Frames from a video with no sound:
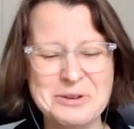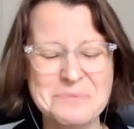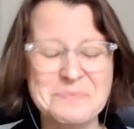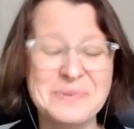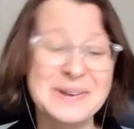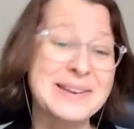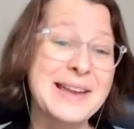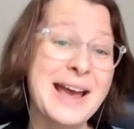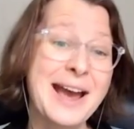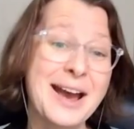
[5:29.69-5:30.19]

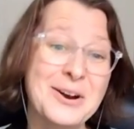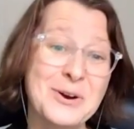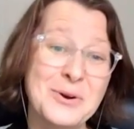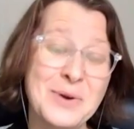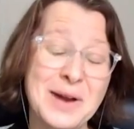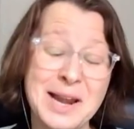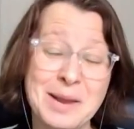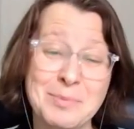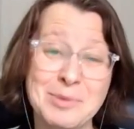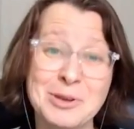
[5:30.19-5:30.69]
But now,
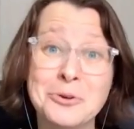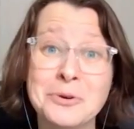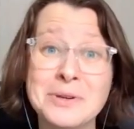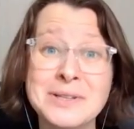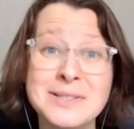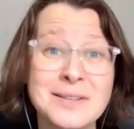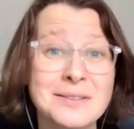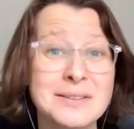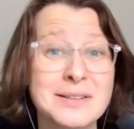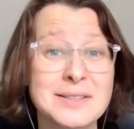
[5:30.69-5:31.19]
and I'm
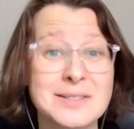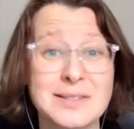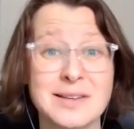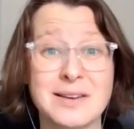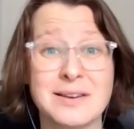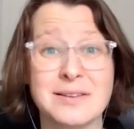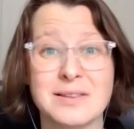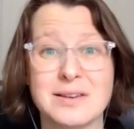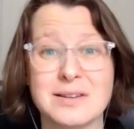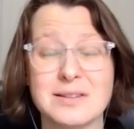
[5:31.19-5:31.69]
increasingly
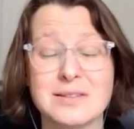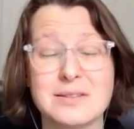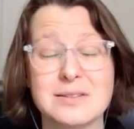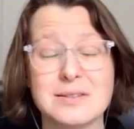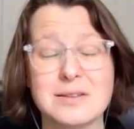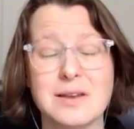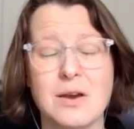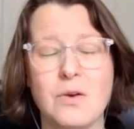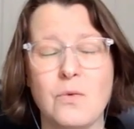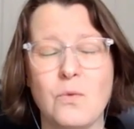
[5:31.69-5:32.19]
seeing
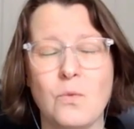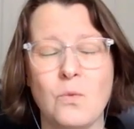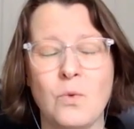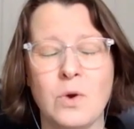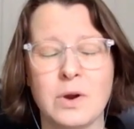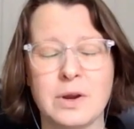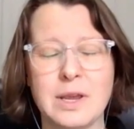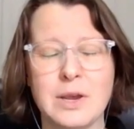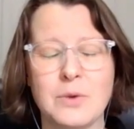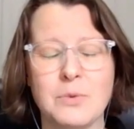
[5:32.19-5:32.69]
this
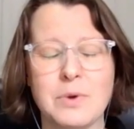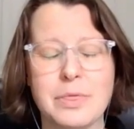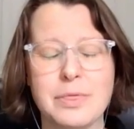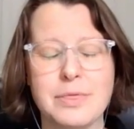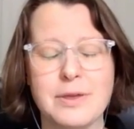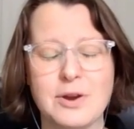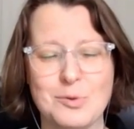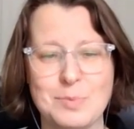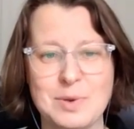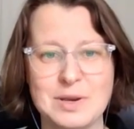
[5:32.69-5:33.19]
working with
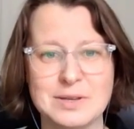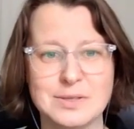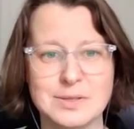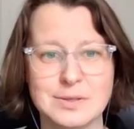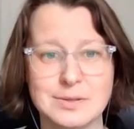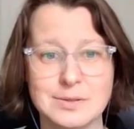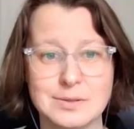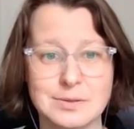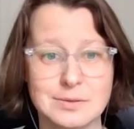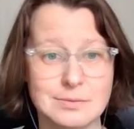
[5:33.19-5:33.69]

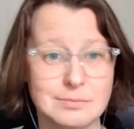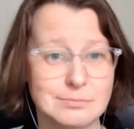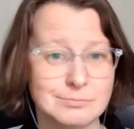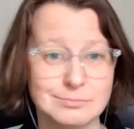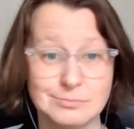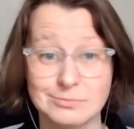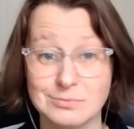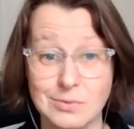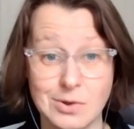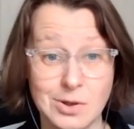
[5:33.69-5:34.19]
therapists
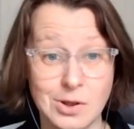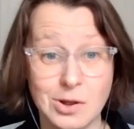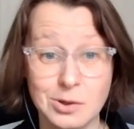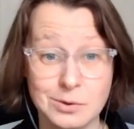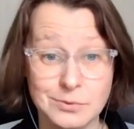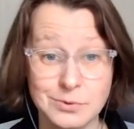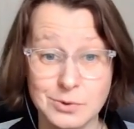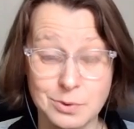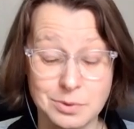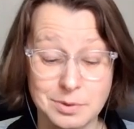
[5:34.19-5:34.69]
all
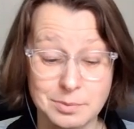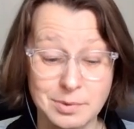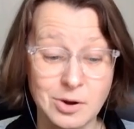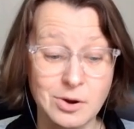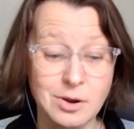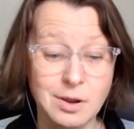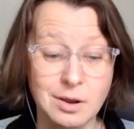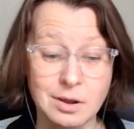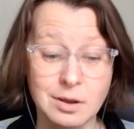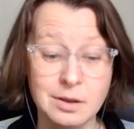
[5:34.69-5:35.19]
over North
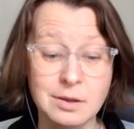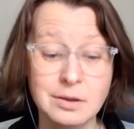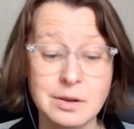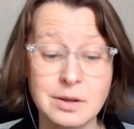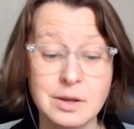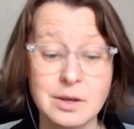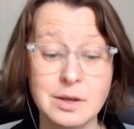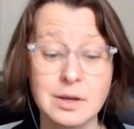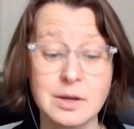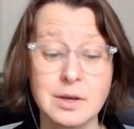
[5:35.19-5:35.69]
America,
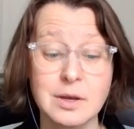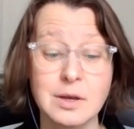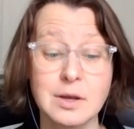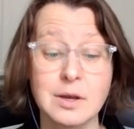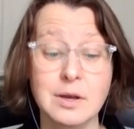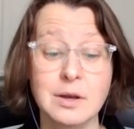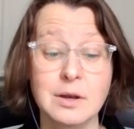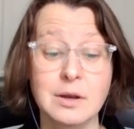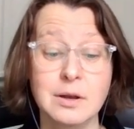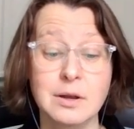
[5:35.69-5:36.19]

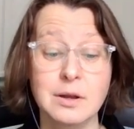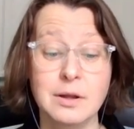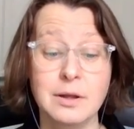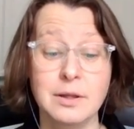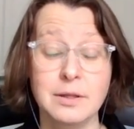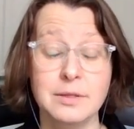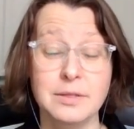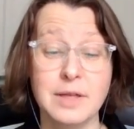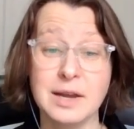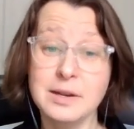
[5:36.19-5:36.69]

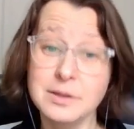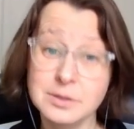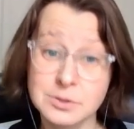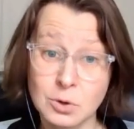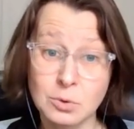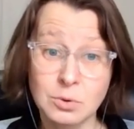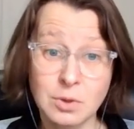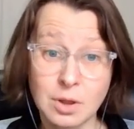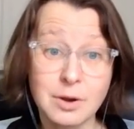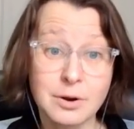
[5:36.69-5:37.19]
that is
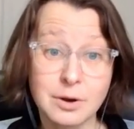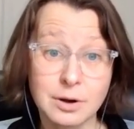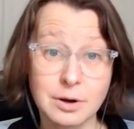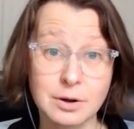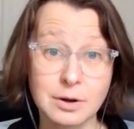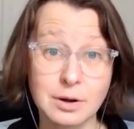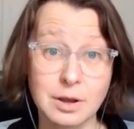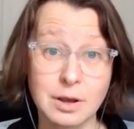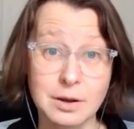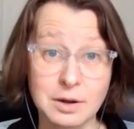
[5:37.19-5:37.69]
no
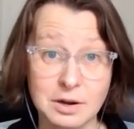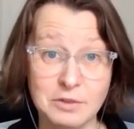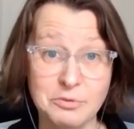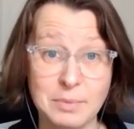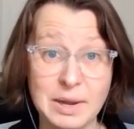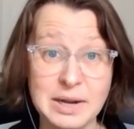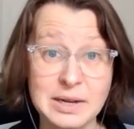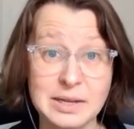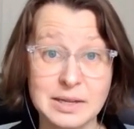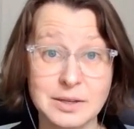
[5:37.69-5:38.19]
longer enough
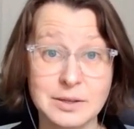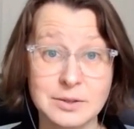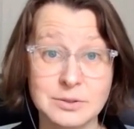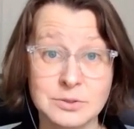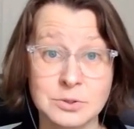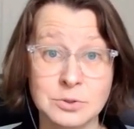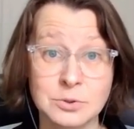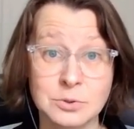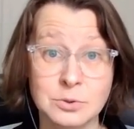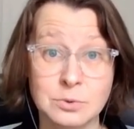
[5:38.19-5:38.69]
money
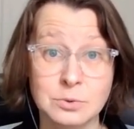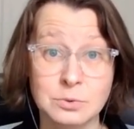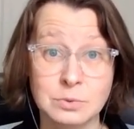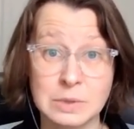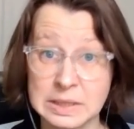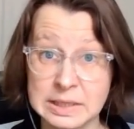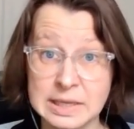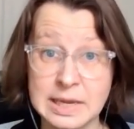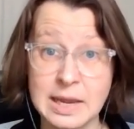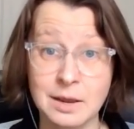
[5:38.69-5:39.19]
to
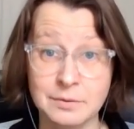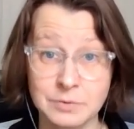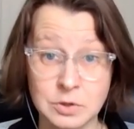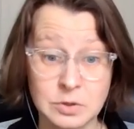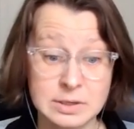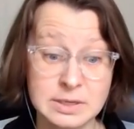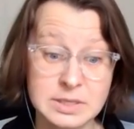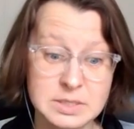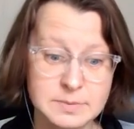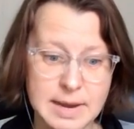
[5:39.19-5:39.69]
really have your
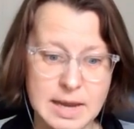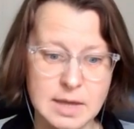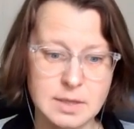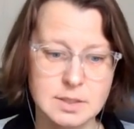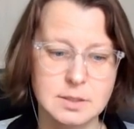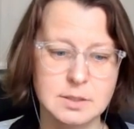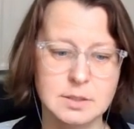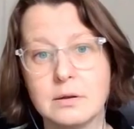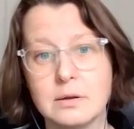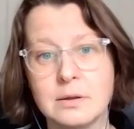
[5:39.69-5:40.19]
needs
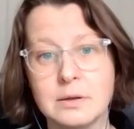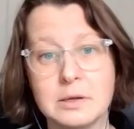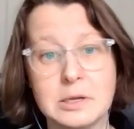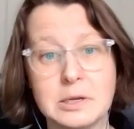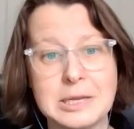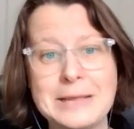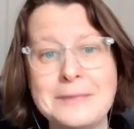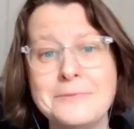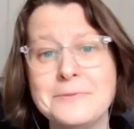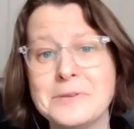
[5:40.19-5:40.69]
met
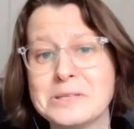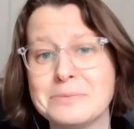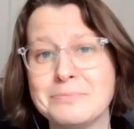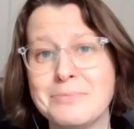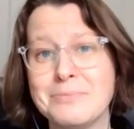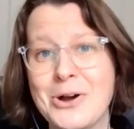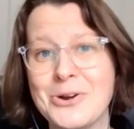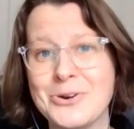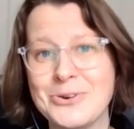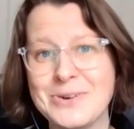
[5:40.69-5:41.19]
in this
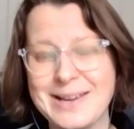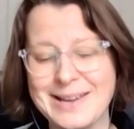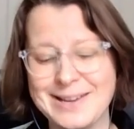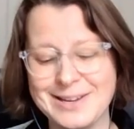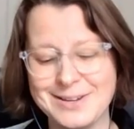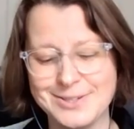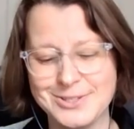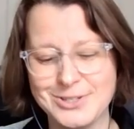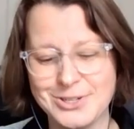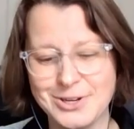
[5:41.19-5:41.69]
modern
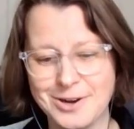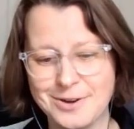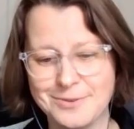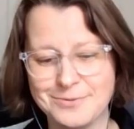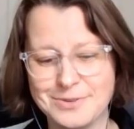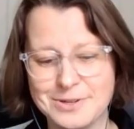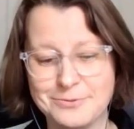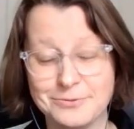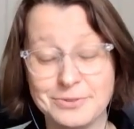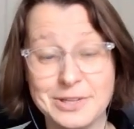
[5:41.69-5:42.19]
age
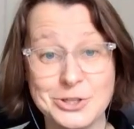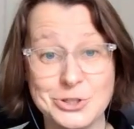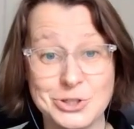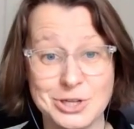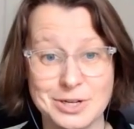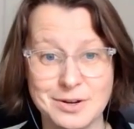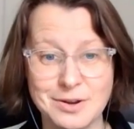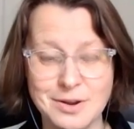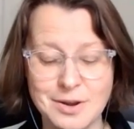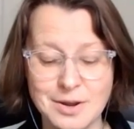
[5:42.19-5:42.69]
of
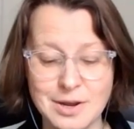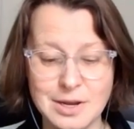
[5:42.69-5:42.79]
inflation.